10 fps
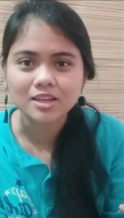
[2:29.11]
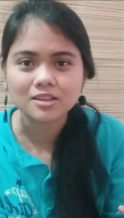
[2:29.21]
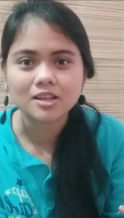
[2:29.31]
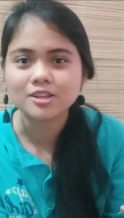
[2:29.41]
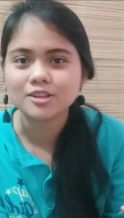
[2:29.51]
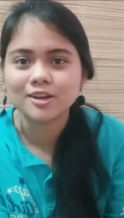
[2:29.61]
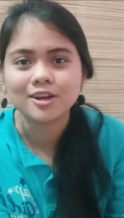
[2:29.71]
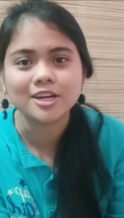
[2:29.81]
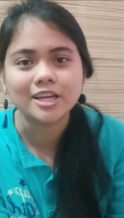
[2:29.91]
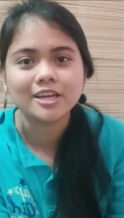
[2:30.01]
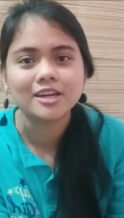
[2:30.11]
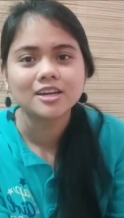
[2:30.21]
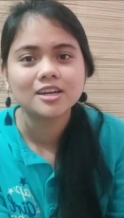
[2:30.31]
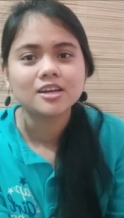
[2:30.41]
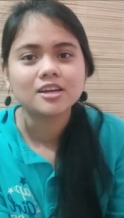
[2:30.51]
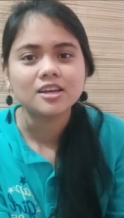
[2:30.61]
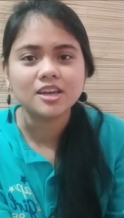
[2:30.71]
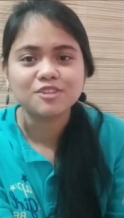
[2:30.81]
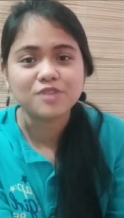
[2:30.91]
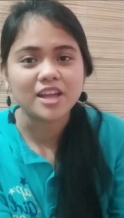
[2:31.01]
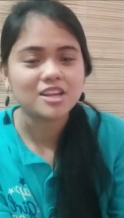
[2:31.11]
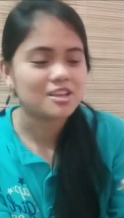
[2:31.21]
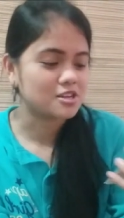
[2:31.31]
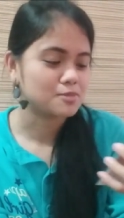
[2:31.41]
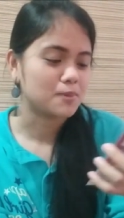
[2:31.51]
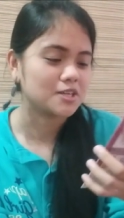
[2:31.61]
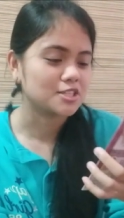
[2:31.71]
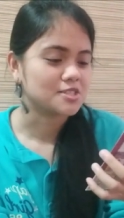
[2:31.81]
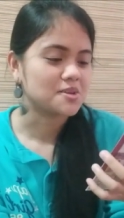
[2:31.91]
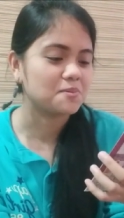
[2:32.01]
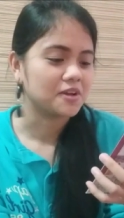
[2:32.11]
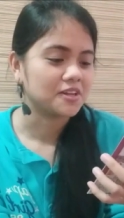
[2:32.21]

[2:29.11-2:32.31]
and not hurry in finding your special someone.